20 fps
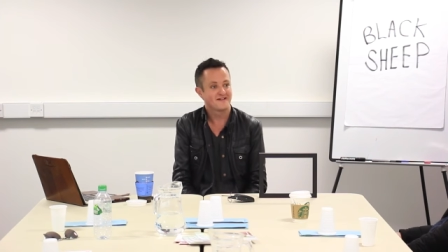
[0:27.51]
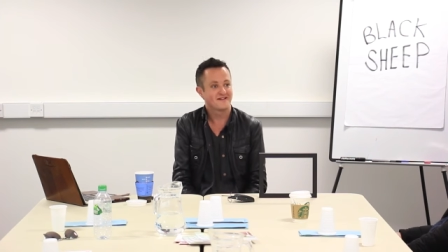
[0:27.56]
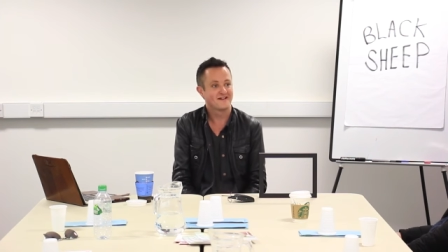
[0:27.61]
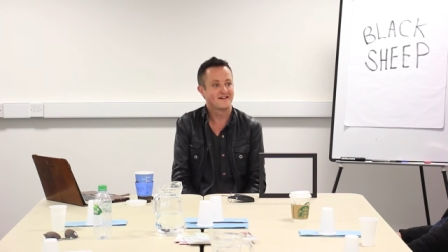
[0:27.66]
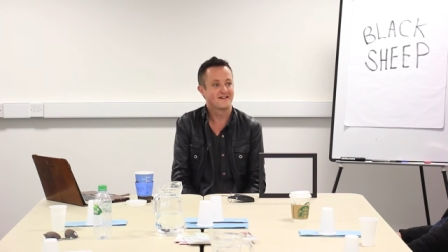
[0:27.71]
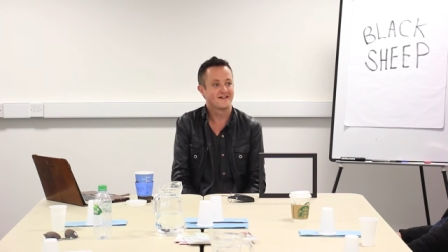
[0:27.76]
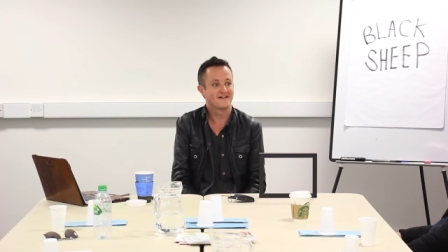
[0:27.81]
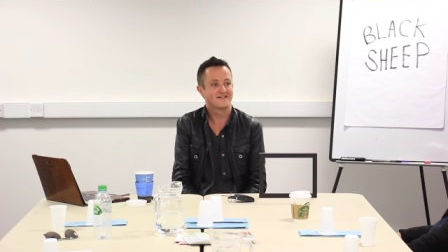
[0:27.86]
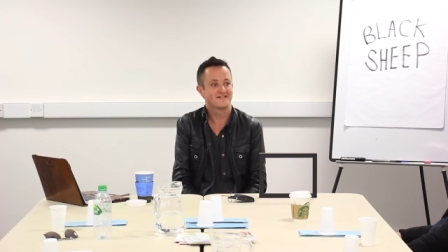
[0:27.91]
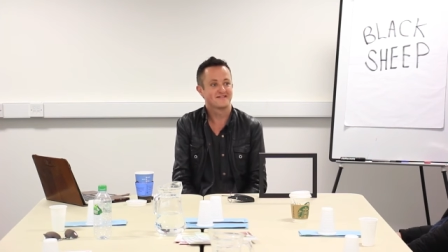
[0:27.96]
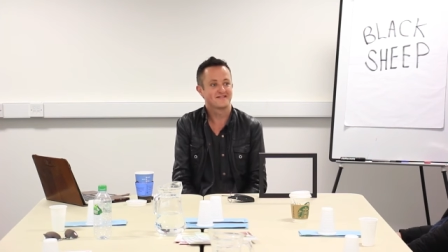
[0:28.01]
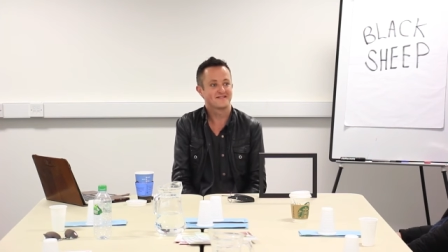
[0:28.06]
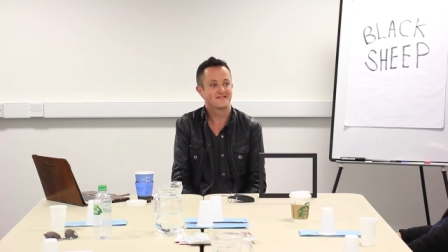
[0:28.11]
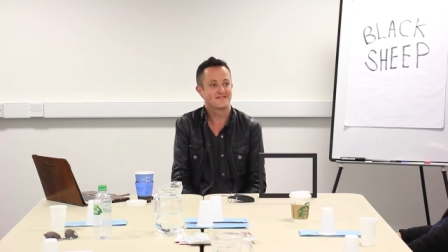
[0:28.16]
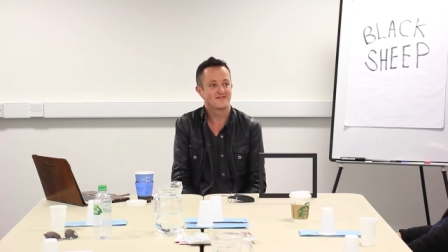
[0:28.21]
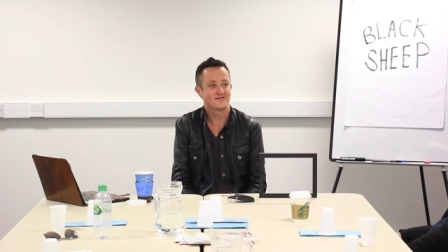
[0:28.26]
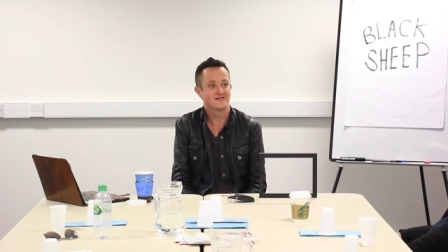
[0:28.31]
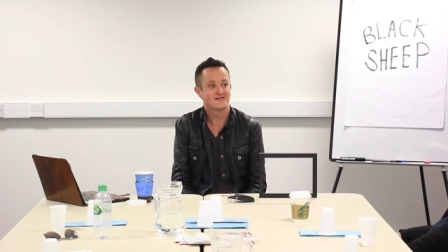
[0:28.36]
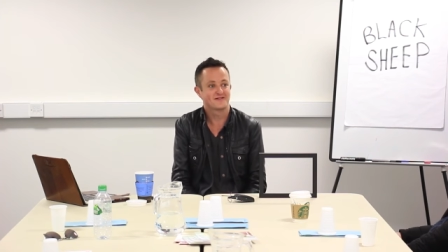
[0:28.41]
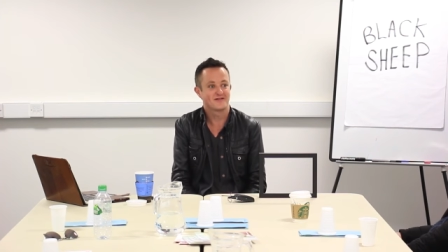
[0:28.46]
uh,
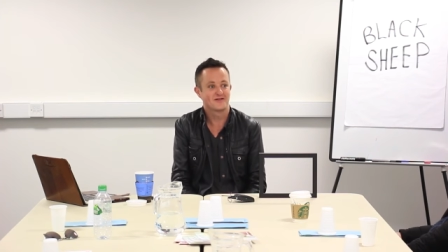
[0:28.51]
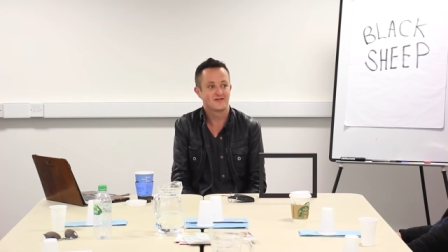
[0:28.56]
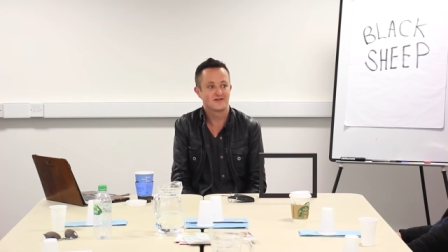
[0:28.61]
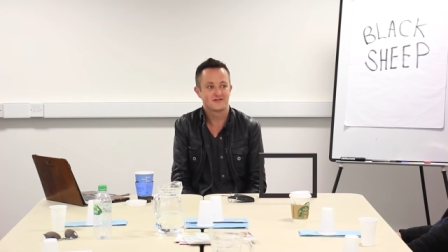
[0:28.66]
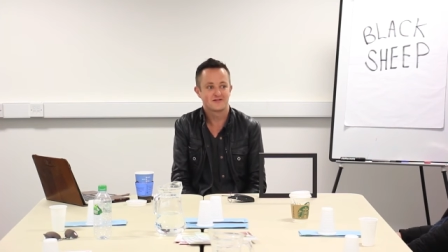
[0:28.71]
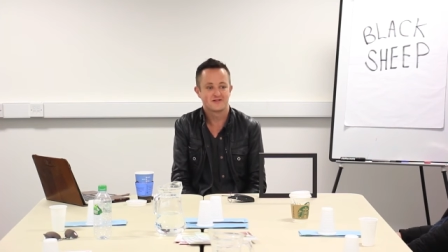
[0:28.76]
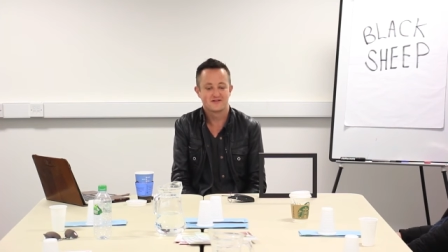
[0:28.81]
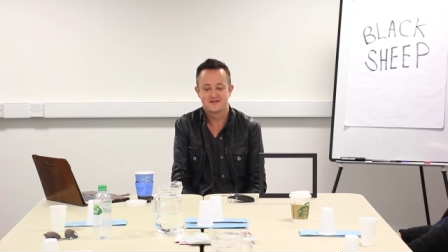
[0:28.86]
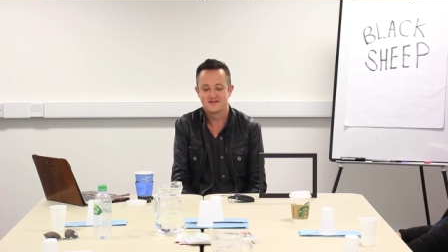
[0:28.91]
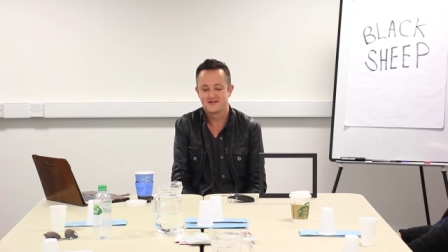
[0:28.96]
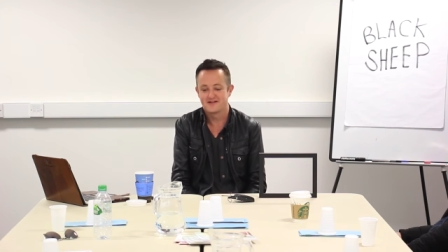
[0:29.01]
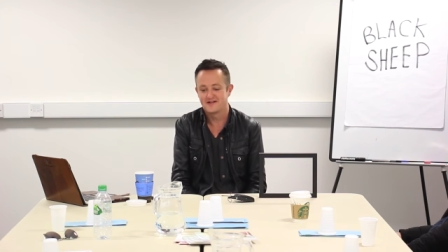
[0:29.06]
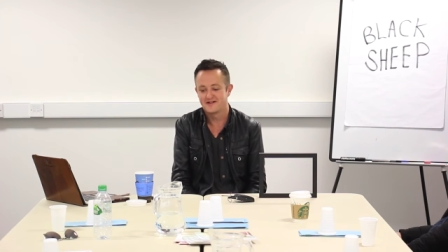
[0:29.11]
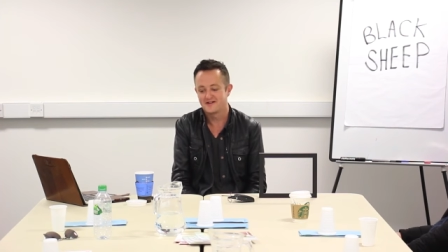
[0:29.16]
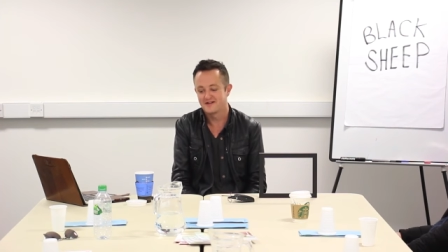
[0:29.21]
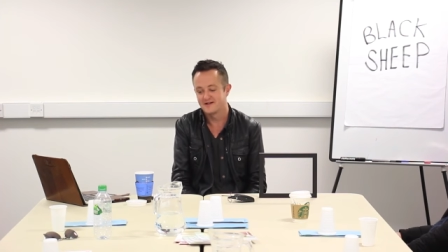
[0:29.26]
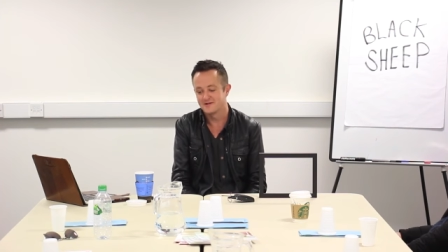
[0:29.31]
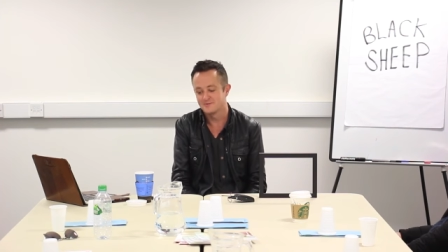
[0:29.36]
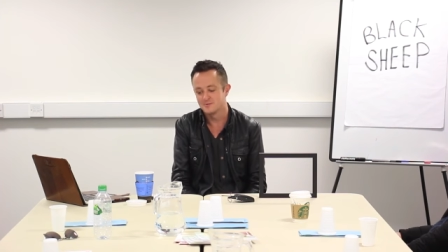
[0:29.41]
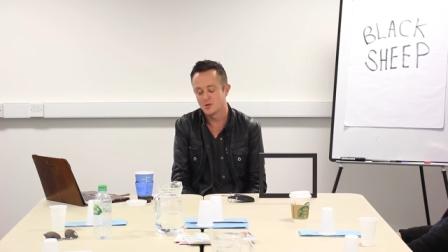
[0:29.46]
so that's a nice
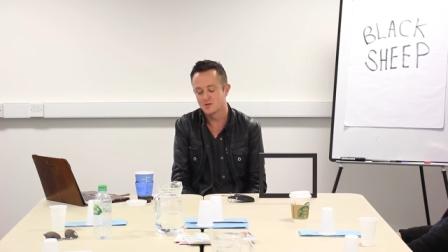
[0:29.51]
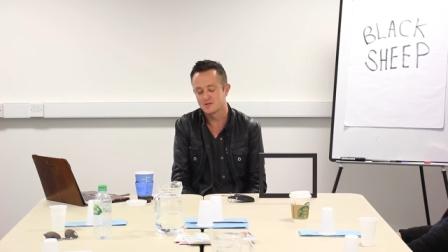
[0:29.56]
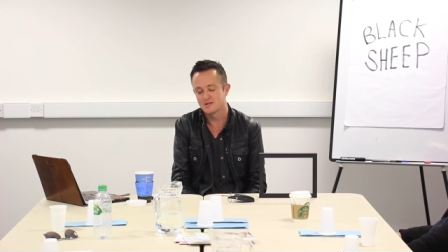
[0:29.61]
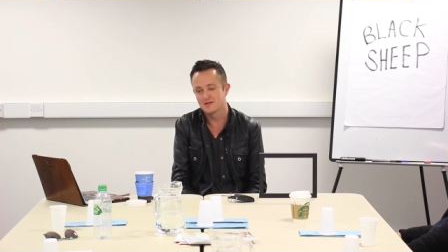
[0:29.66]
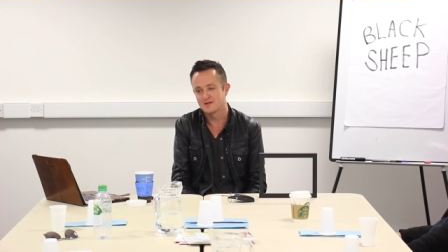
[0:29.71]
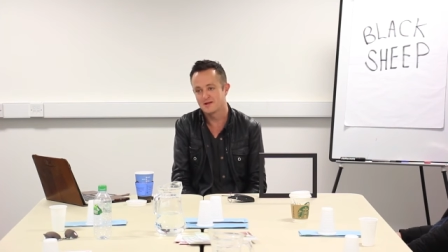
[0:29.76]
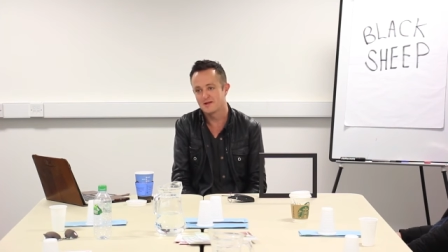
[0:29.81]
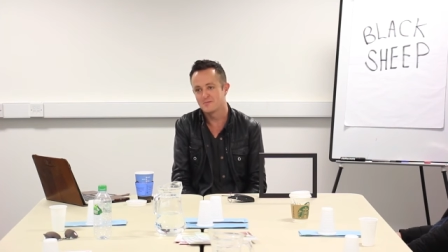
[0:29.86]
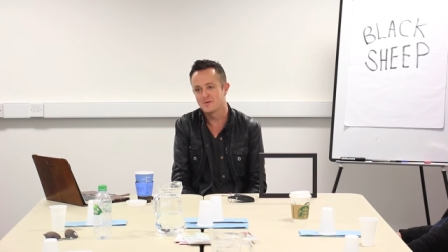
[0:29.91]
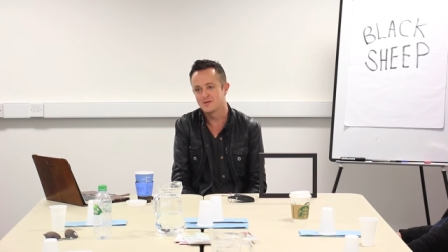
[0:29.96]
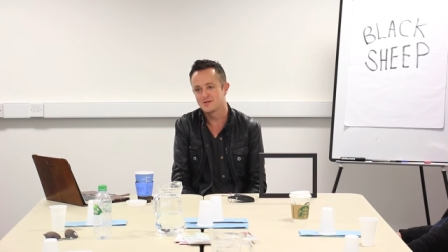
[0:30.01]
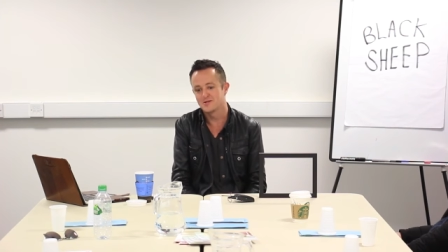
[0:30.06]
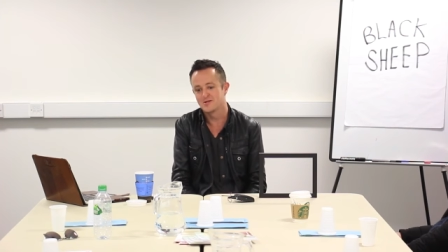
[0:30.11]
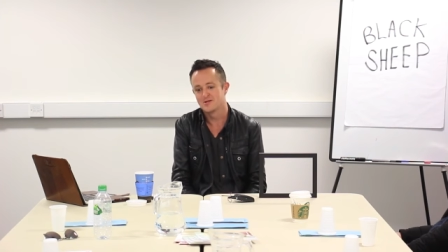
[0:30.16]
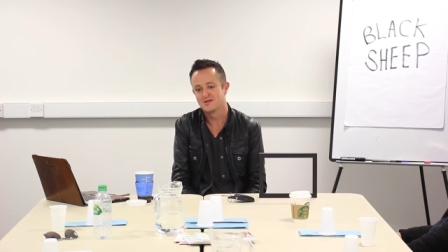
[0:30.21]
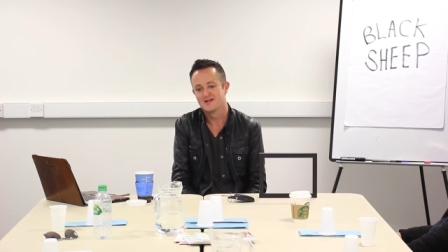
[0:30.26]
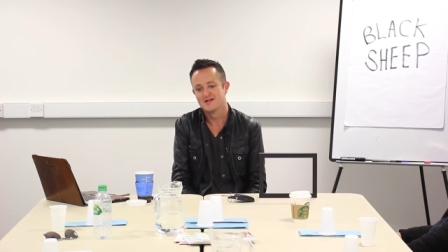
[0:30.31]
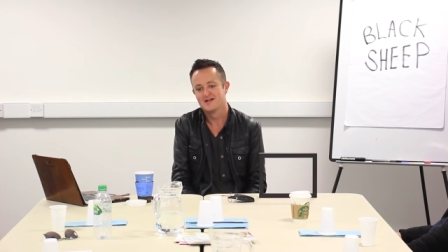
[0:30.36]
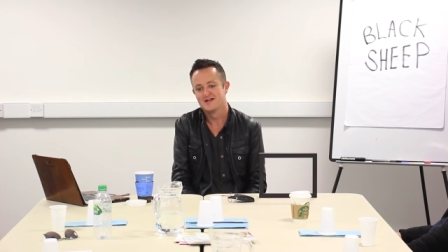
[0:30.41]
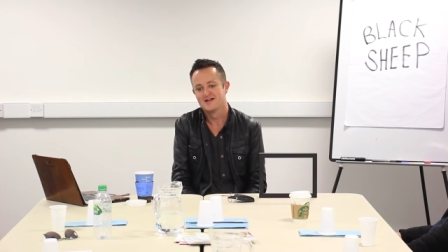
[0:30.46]
uh, erotic image.